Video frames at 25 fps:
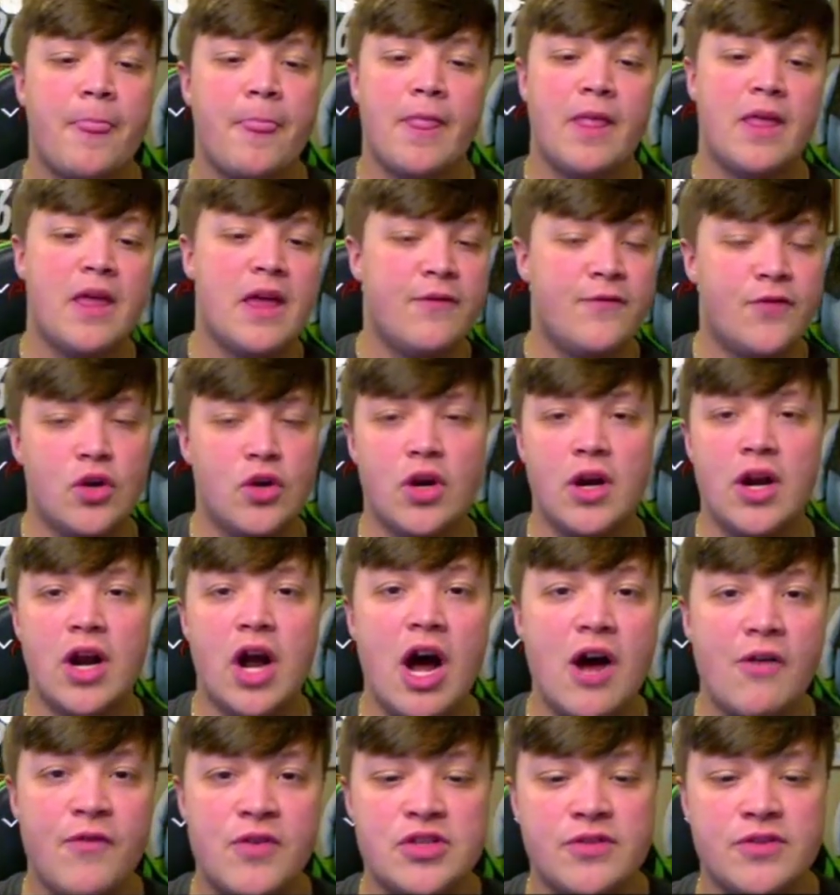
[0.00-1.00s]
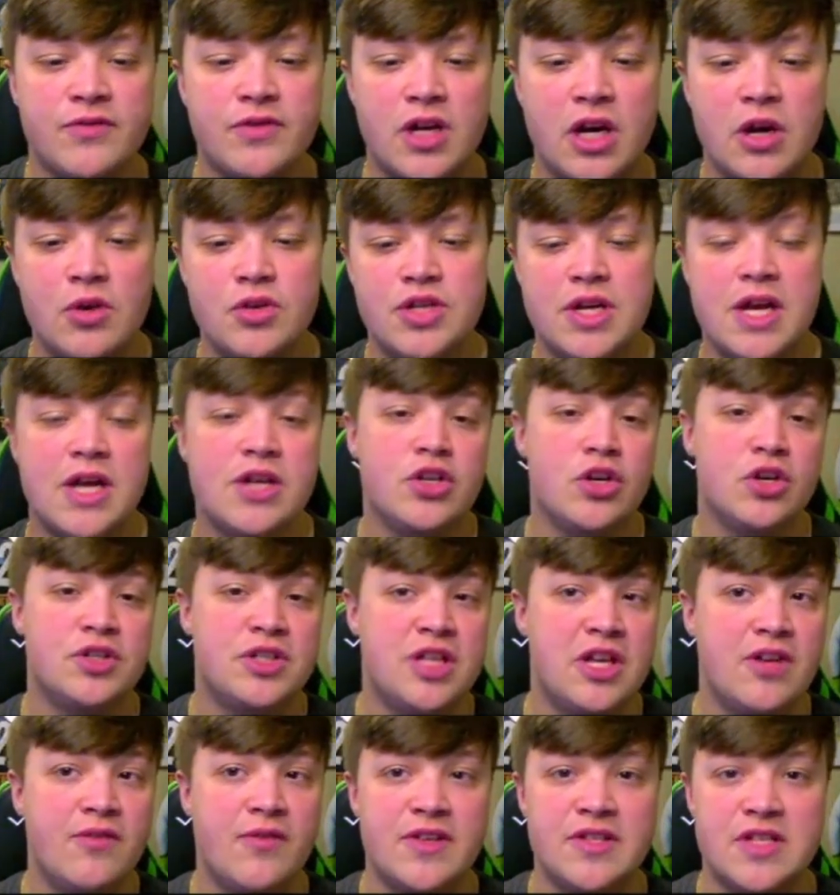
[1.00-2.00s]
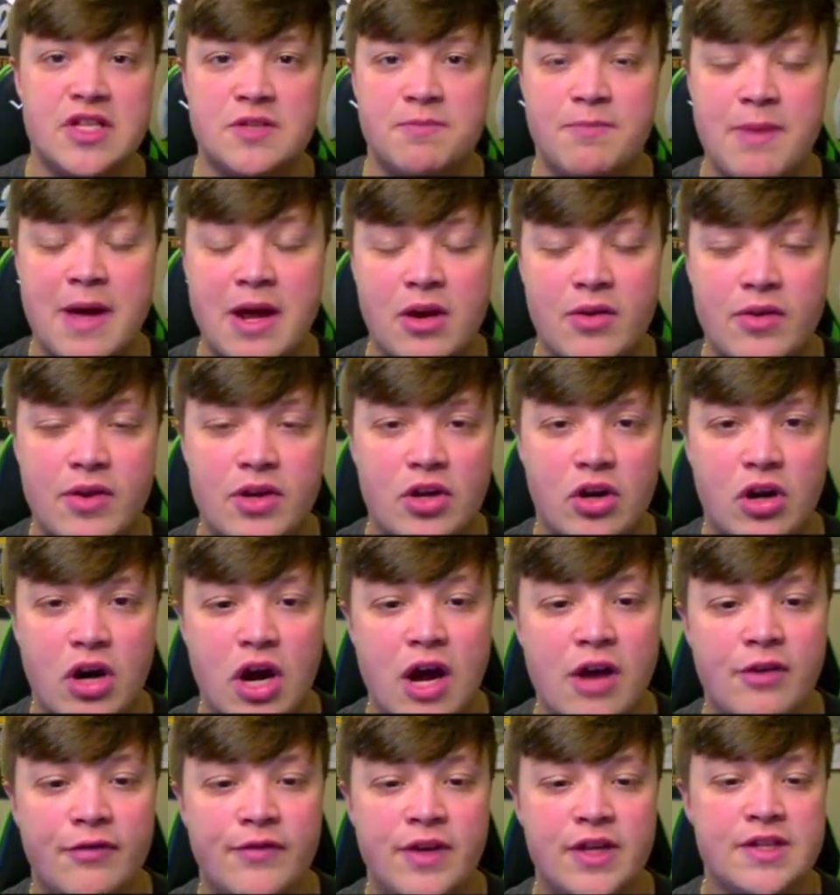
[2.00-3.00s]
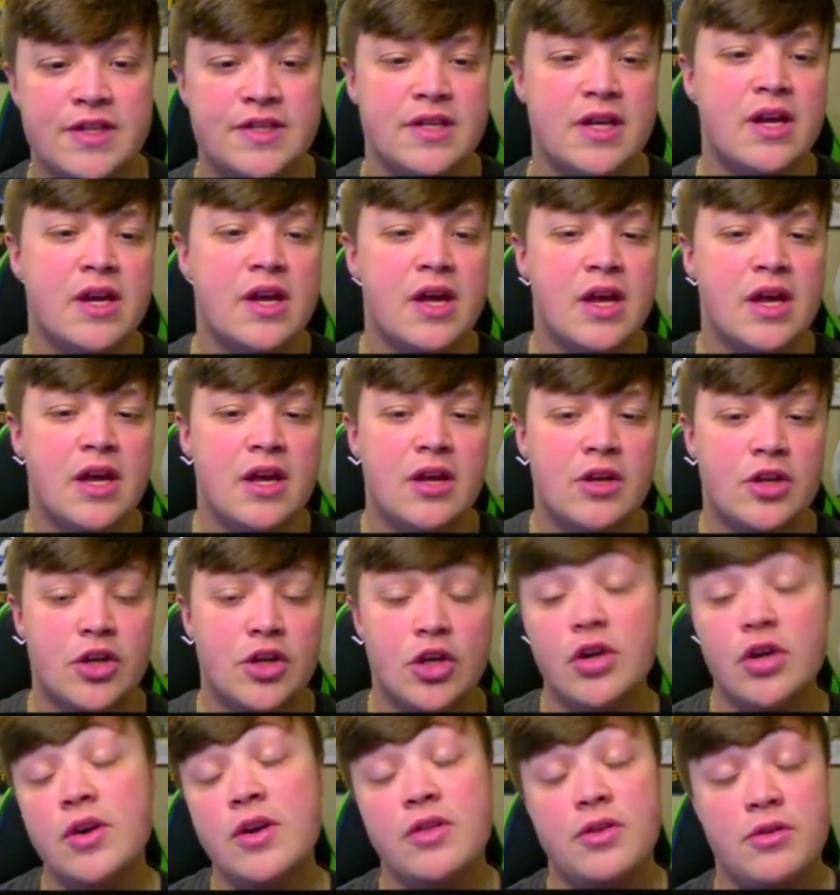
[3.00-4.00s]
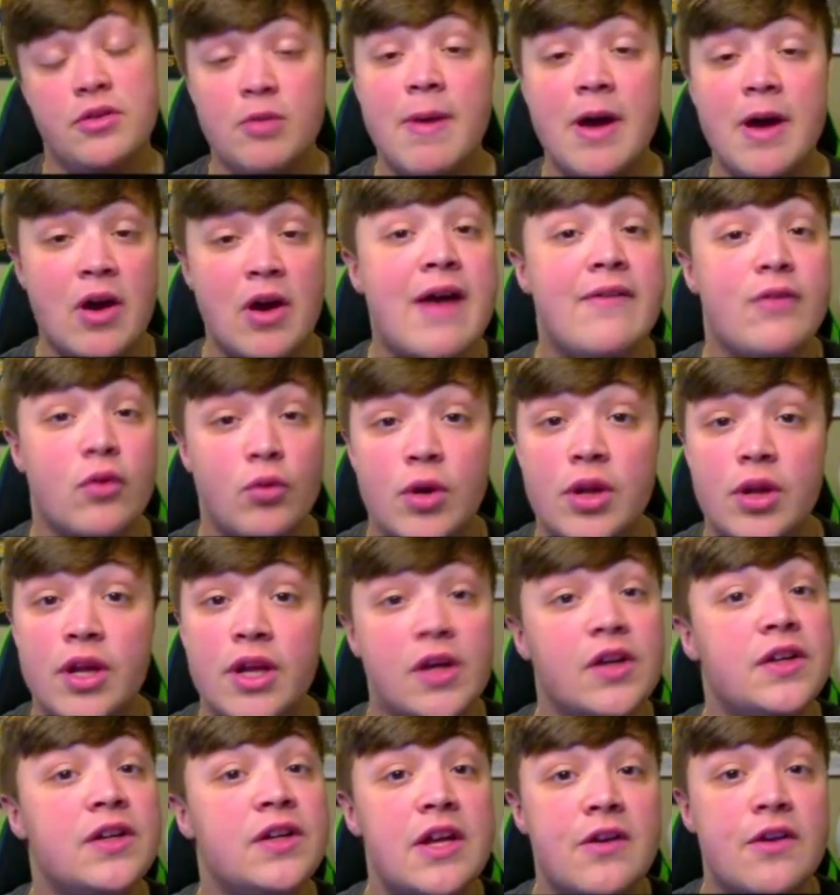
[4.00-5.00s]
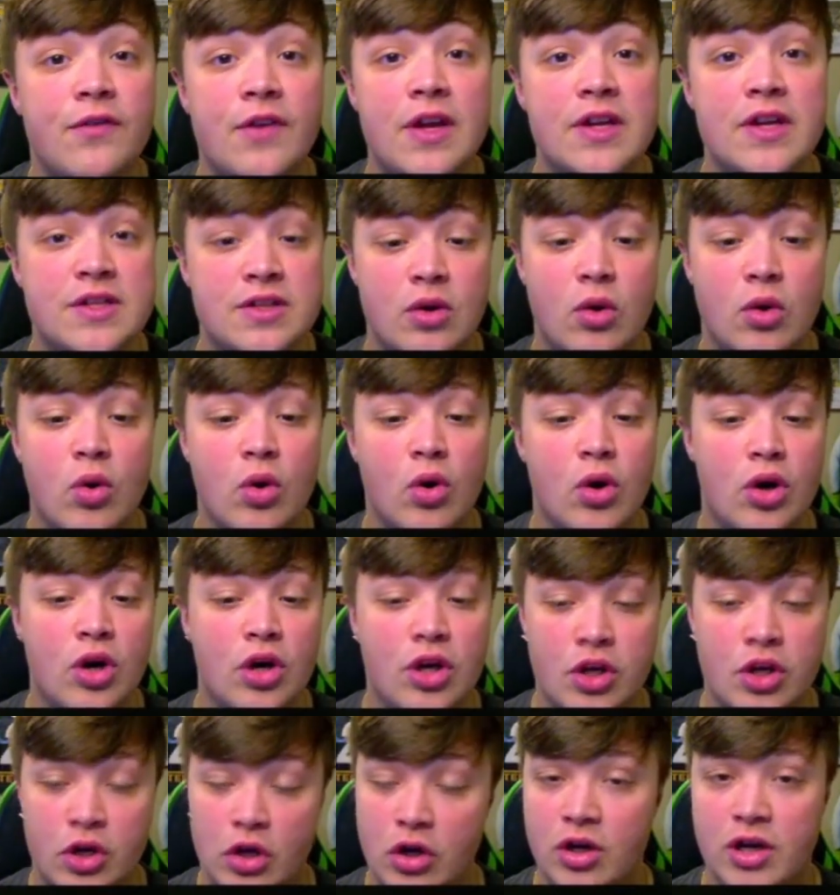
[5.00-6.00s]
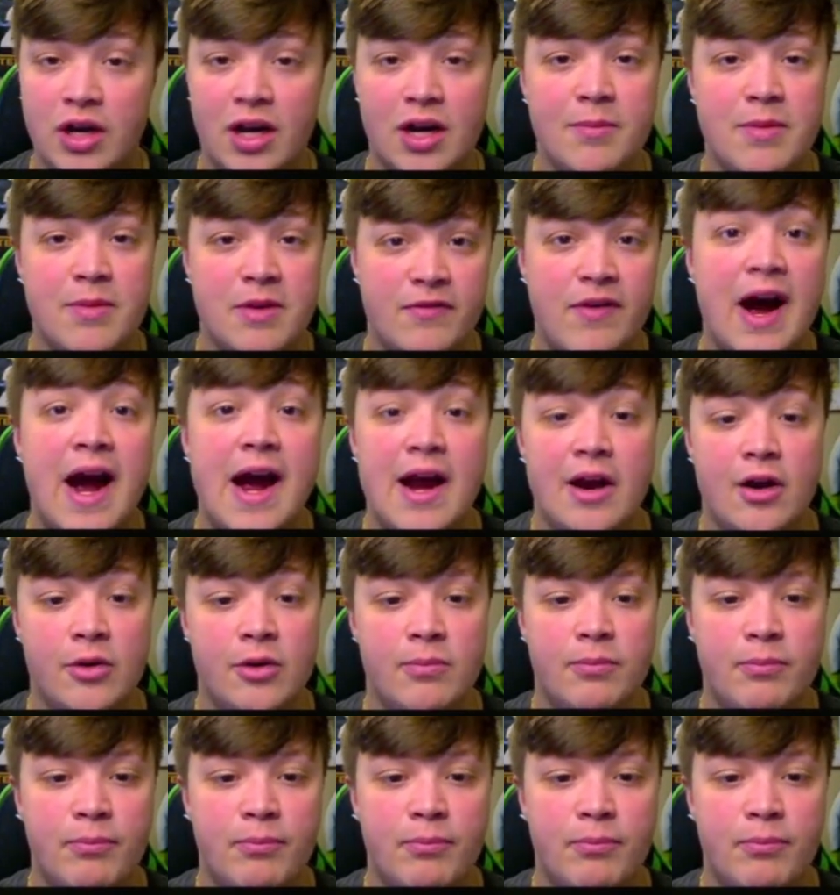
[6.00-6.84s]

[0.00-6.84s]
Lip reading: If you're an offensive coach and your defense is better than your offense, you better have a really good defense or you're going to be fired.